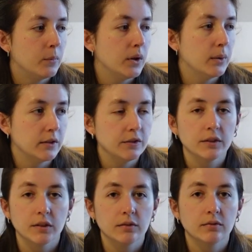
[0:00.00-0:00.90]
We went to the
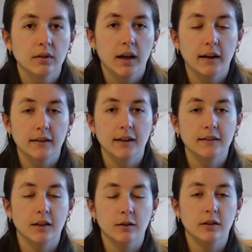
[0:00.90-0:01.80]
zoo. As I
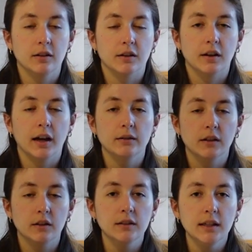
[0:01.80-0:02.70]
said earlier, I was
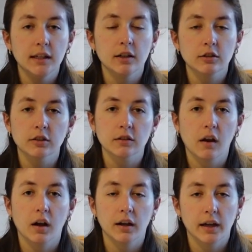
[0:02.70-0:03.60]
literally eating a croissant.